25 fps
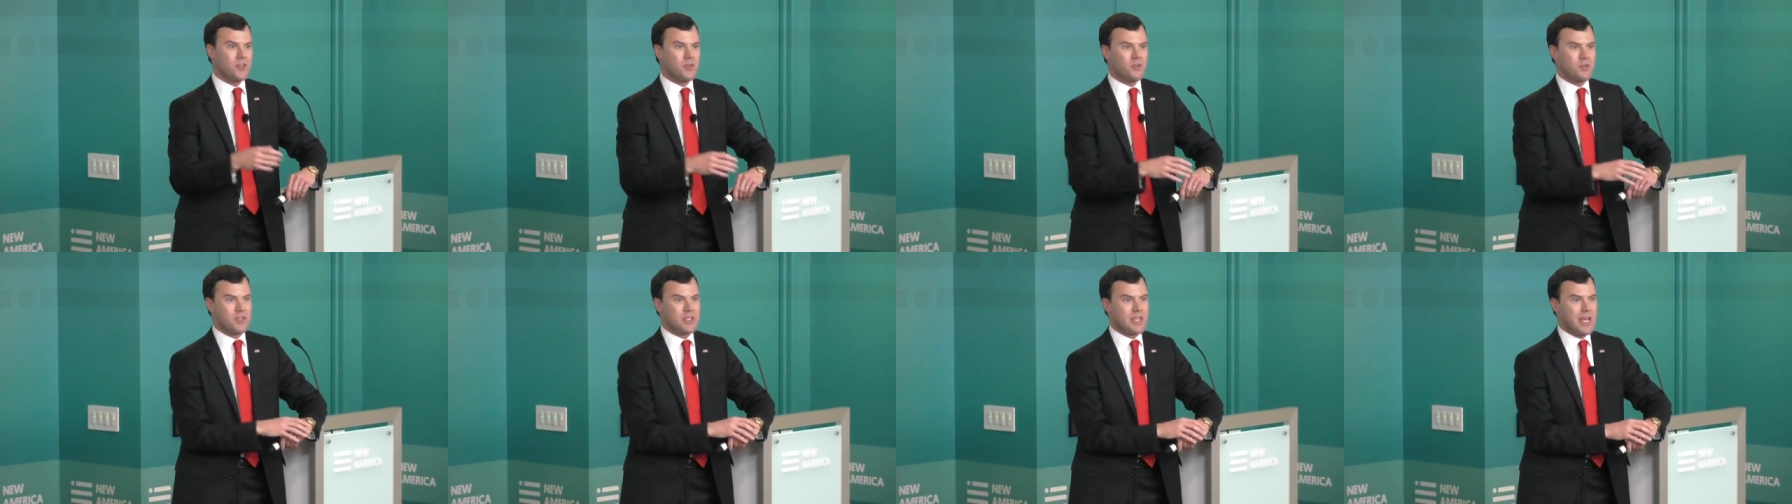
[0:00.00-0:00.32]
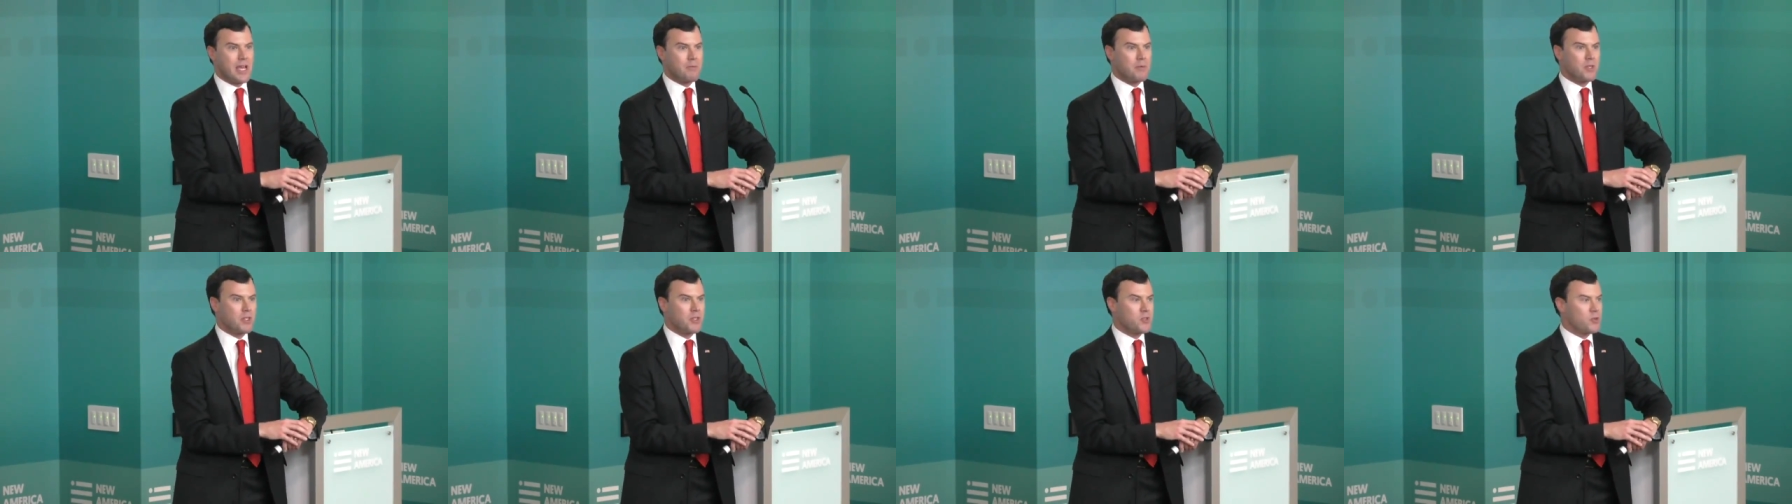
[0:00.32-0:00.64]
to
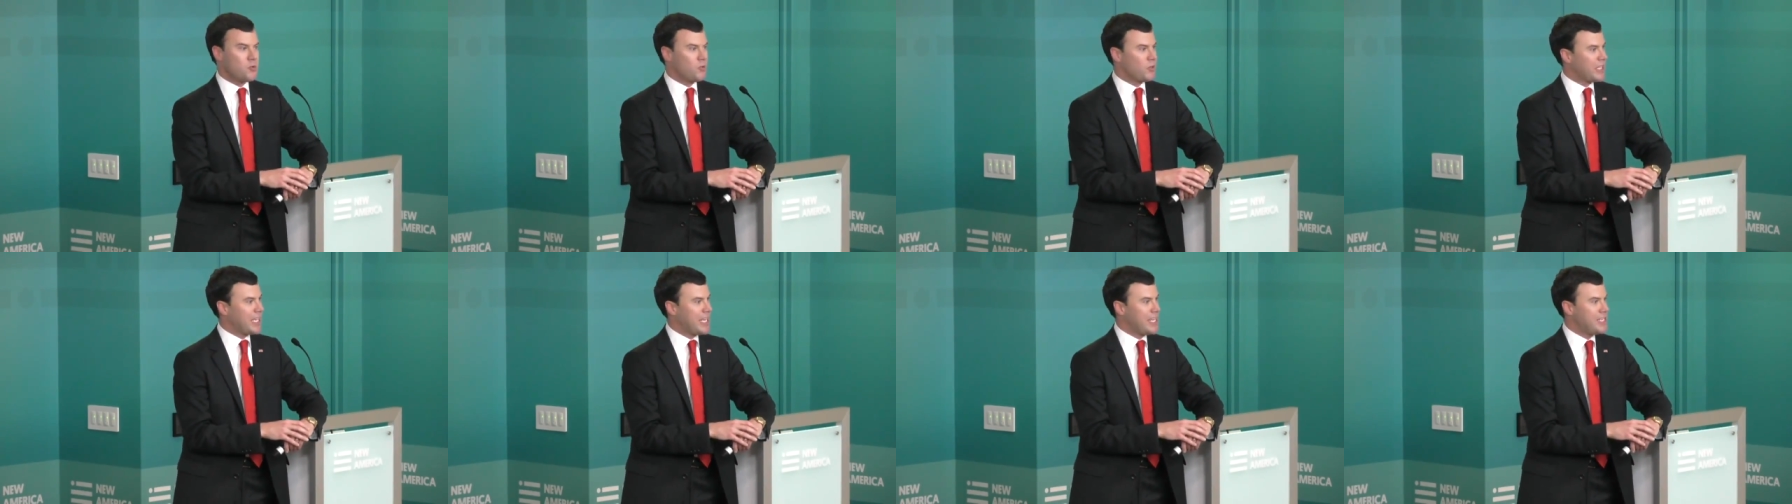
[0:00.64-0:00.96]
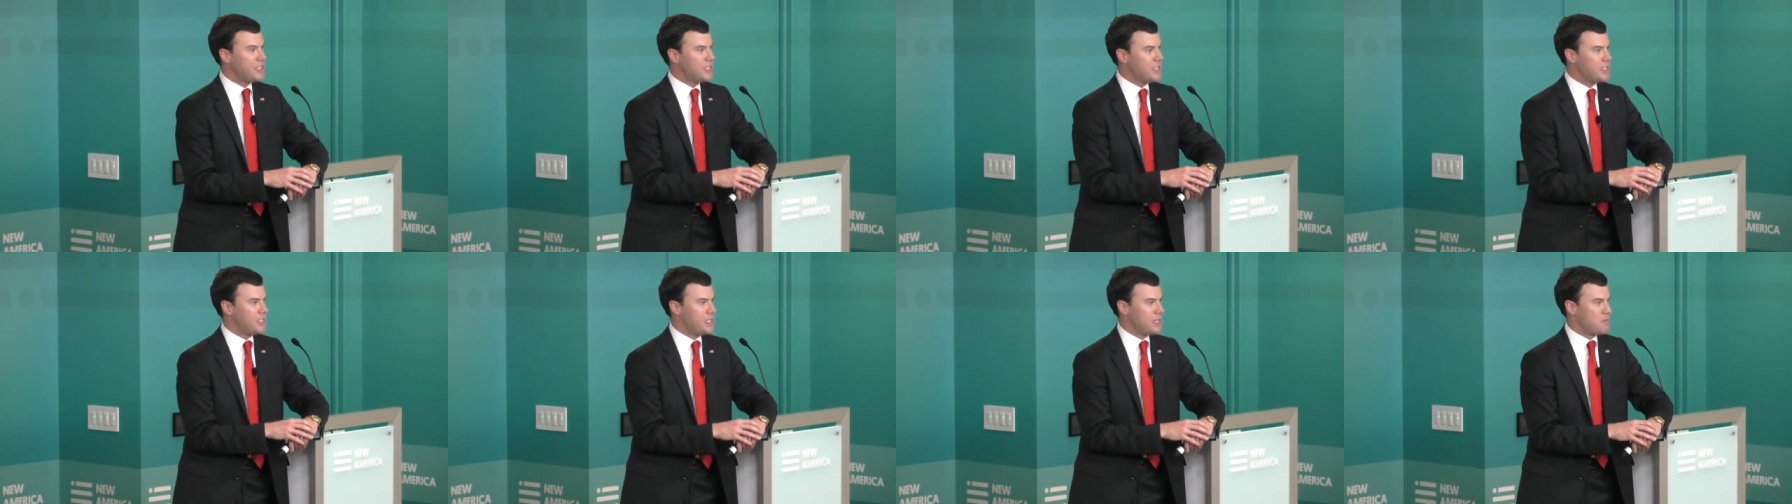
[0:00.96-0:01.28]
establish
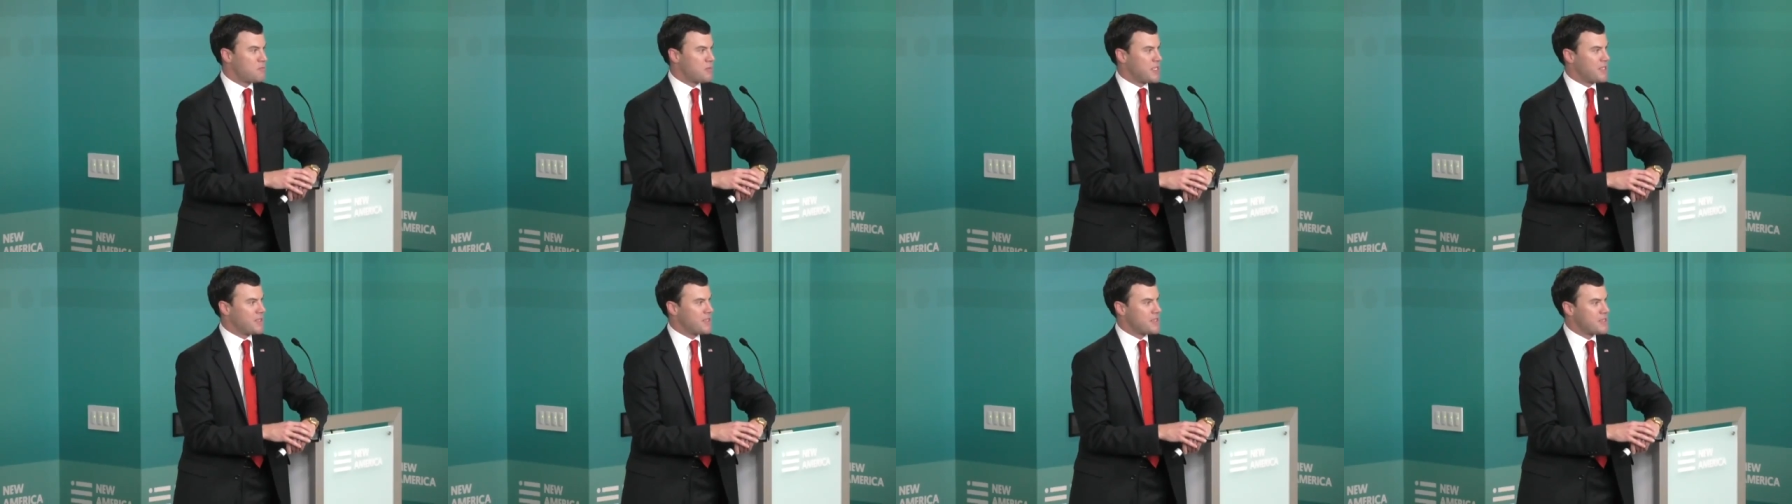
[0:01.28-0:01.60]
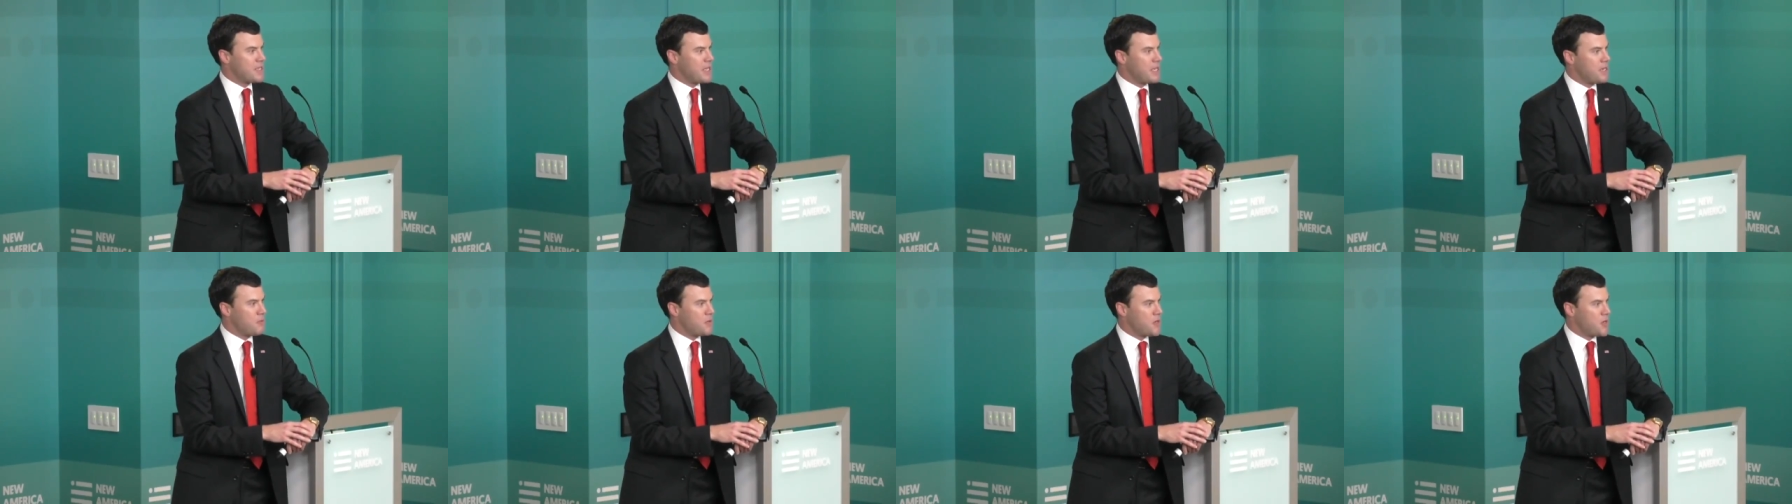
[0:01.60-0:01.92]
relationships in the
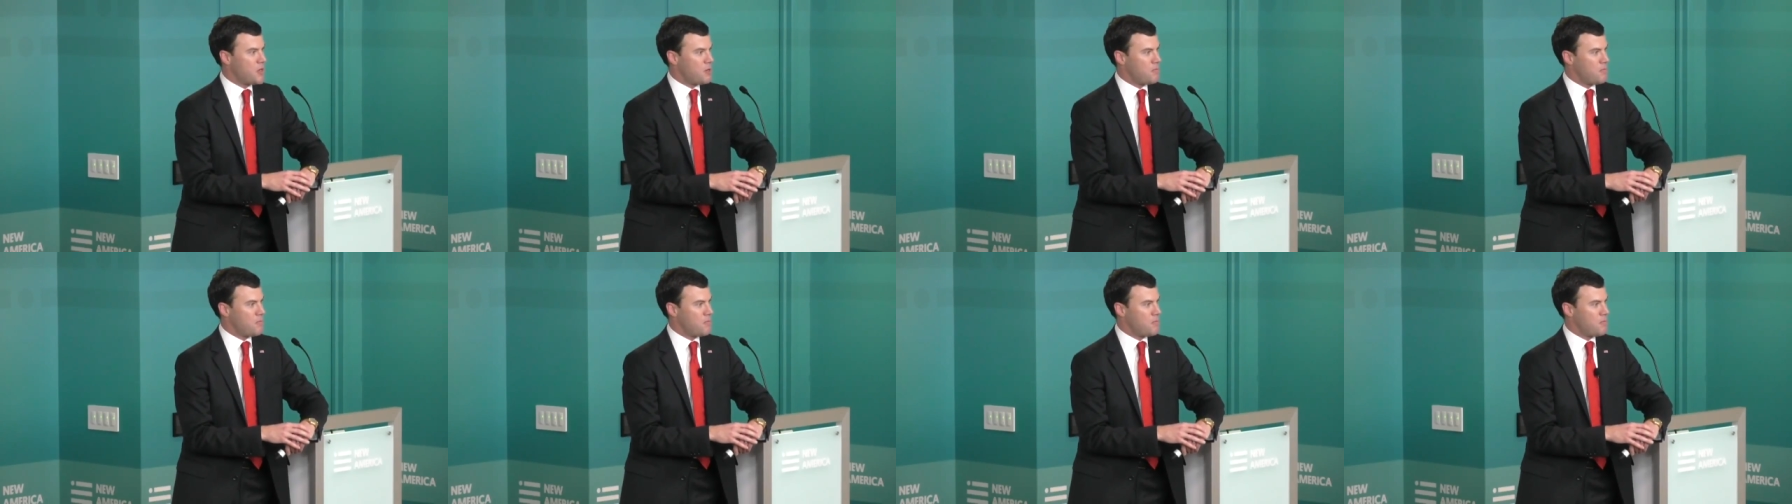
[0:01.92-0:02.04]
cyber